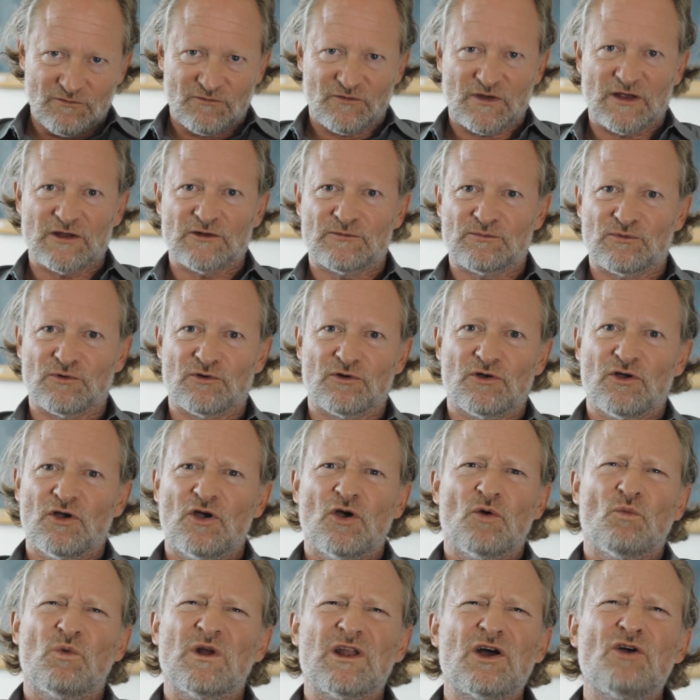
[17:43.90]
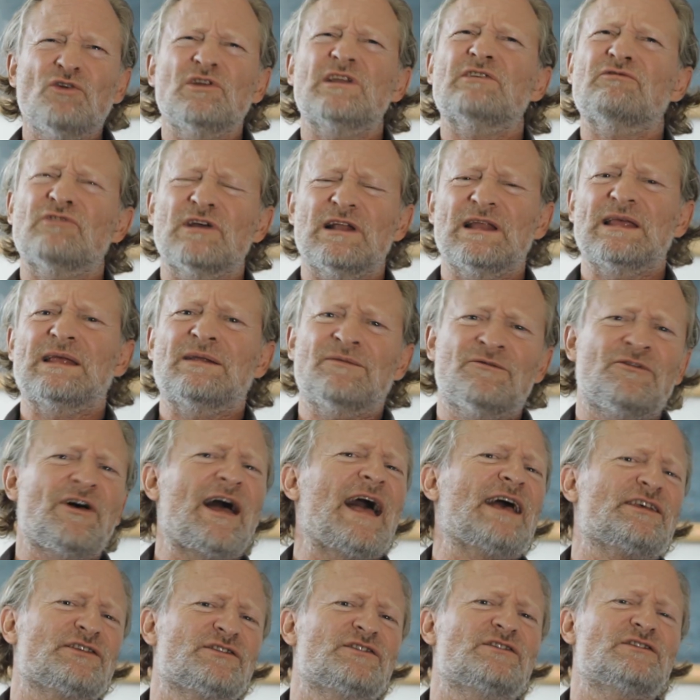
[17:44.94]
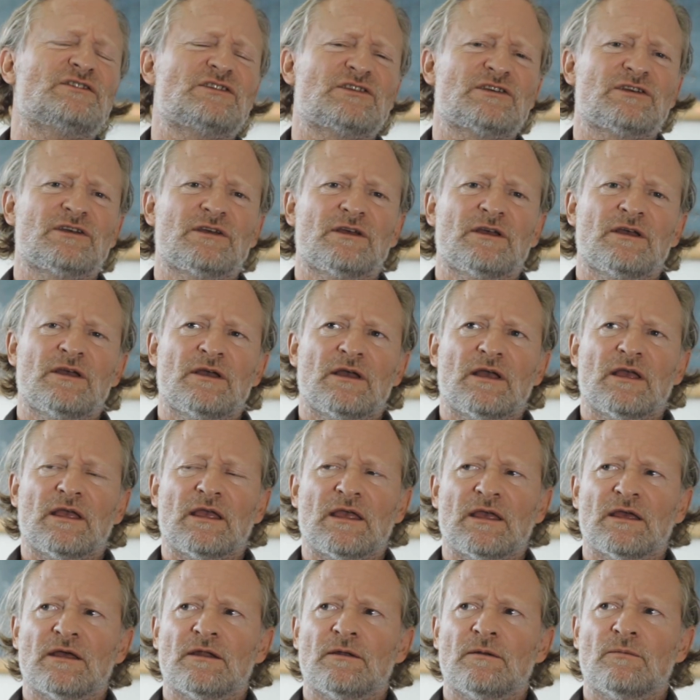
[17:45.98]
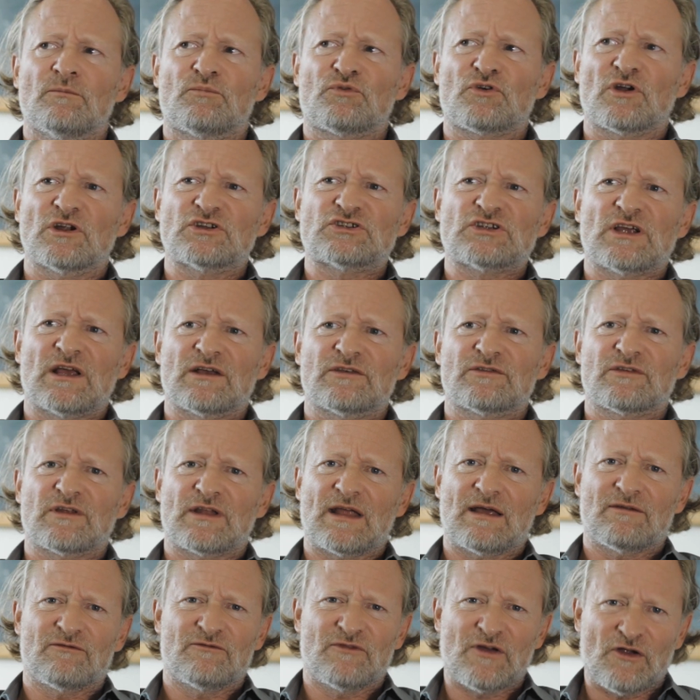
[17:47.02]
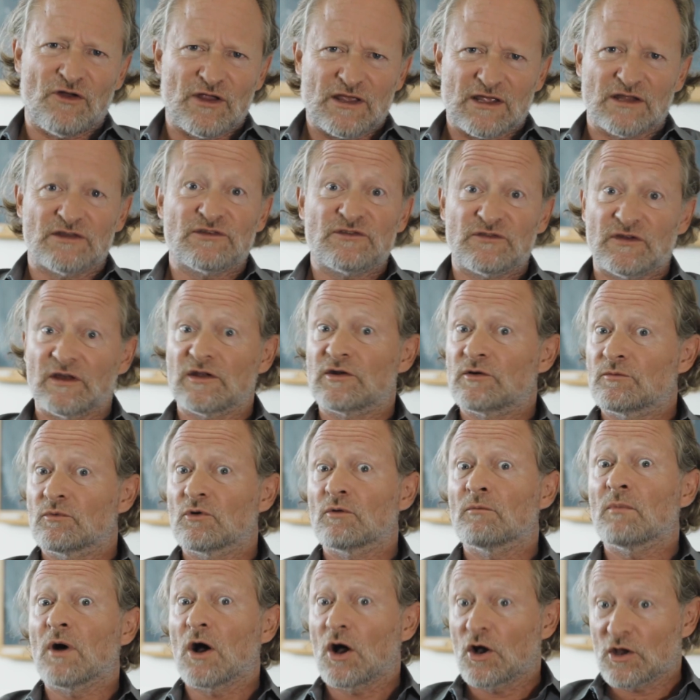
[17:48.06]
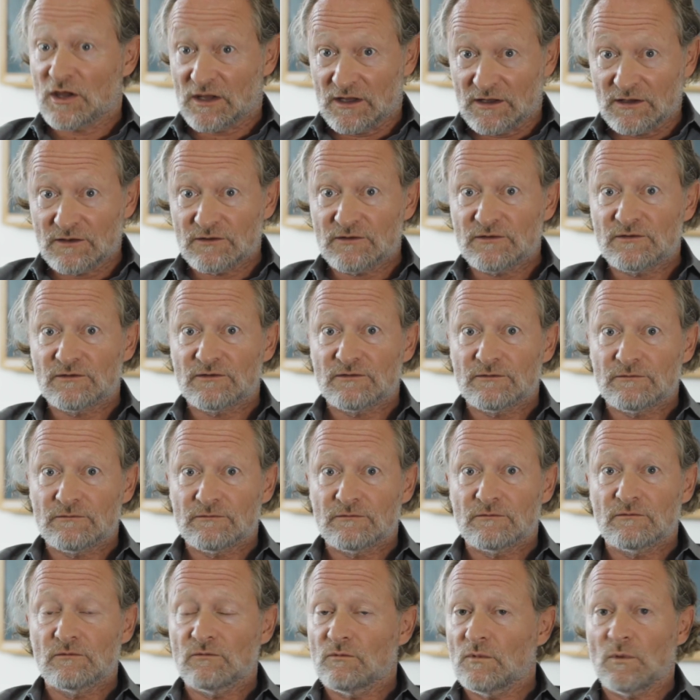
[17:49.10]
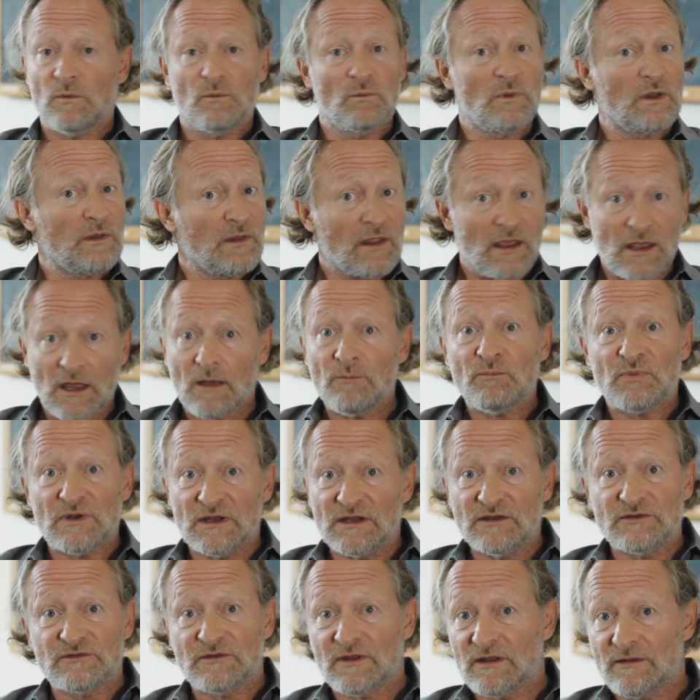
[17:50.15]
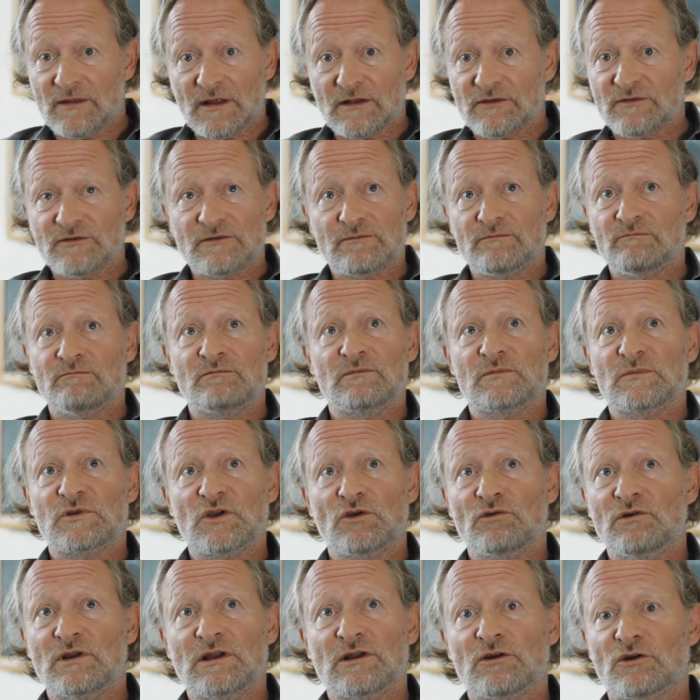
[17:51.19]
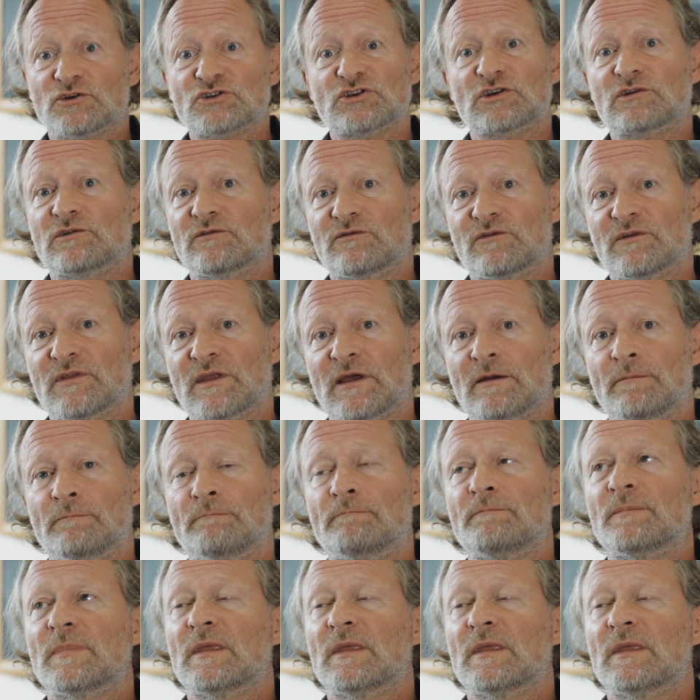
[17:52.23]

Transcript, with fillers: and Facebook, will only really invest in projects that have very considerable markets. In their companies, that, that's totally logical for them.